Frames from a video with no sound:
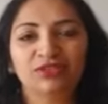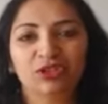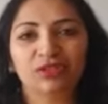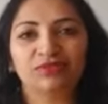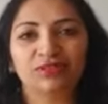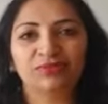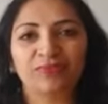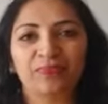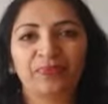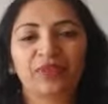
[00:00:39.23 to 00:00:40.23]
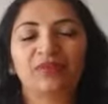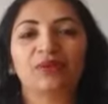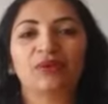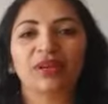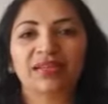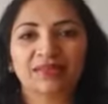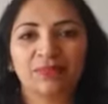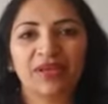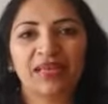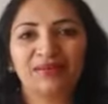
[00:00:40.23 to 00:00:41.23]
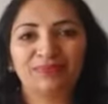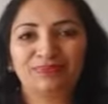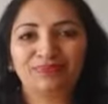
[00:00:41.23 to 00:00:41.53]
children. So let's begin.